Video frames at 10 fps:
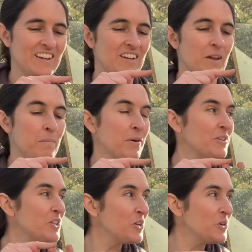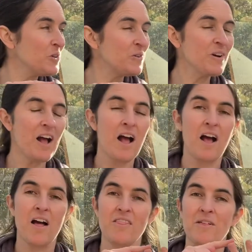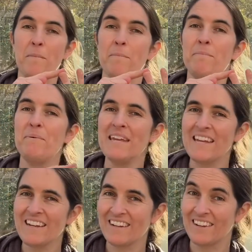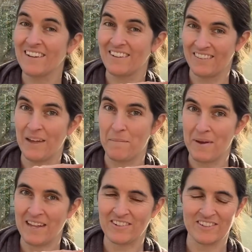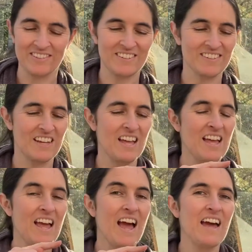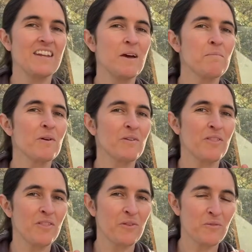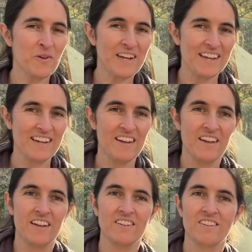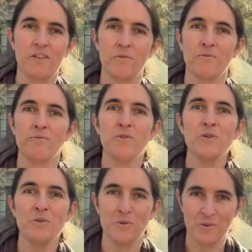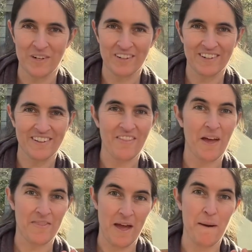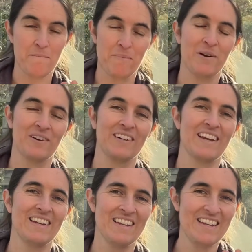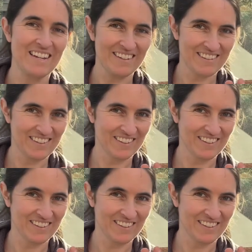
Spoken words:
Number 2, the beak that matches. And number 3 is the food that that bird can eat.